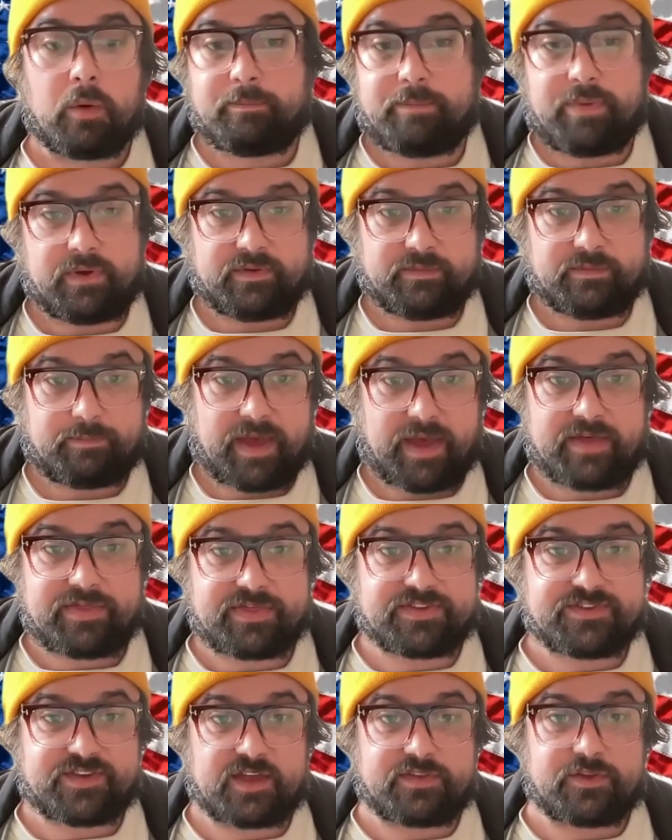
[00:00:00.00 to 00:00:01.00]
Well,
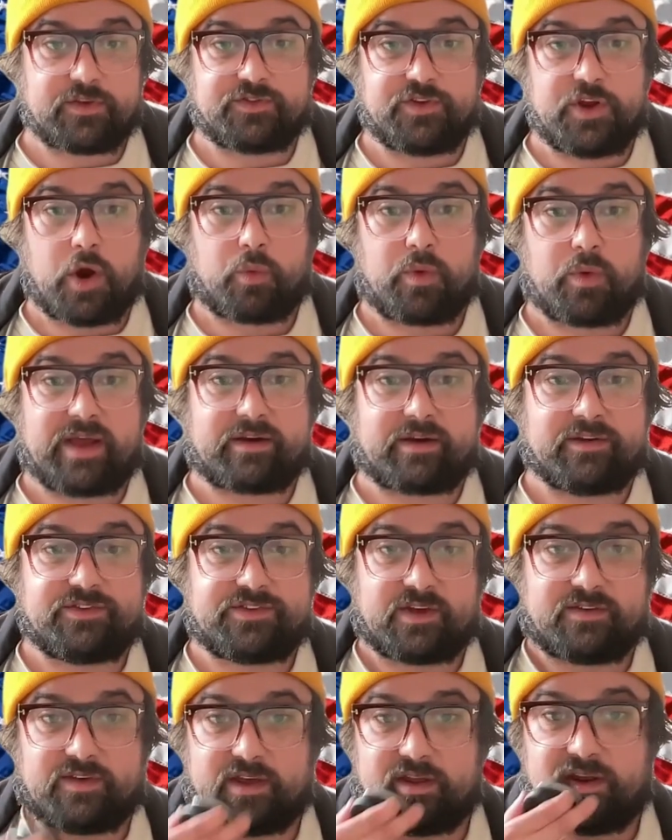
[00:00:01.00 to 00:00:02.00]
Beth said there's no
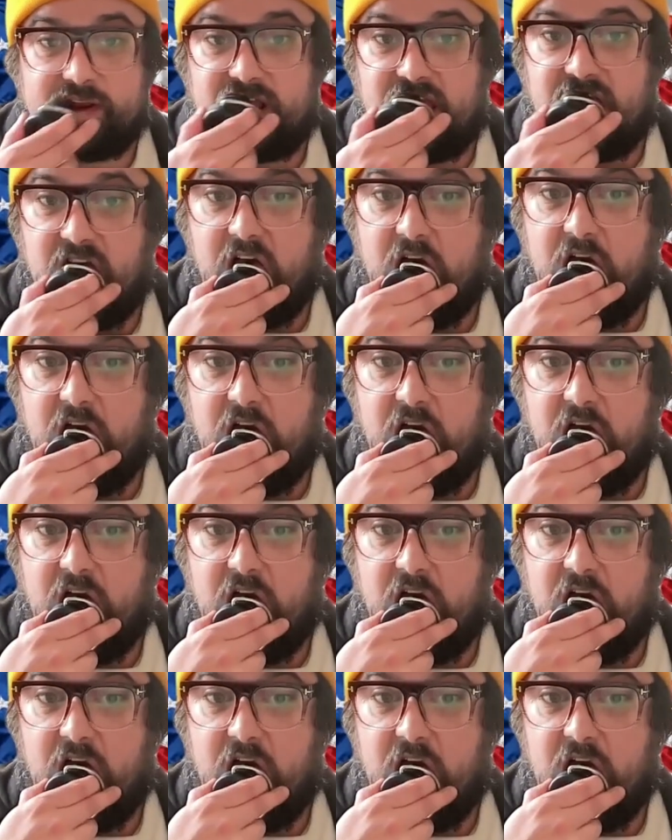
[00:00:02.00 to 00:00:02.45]
records of it.